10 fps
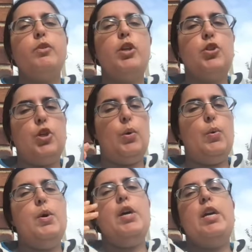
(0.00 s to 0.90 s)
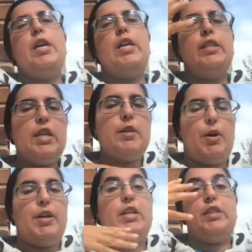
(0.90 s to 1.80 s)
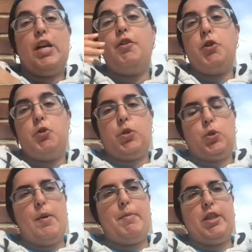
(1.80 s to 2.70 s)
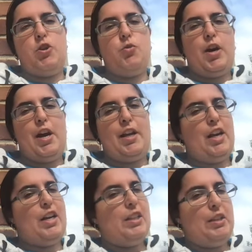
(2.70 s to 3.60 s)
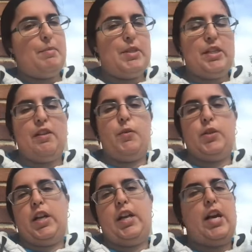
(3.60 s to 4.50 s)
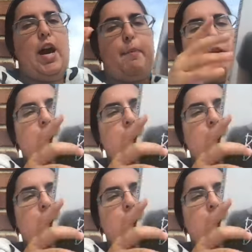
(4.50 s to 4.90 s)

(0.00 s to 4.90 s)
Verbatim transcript: So he's in the he's telling you a story, but then you kind of get glimpses of what's going to happen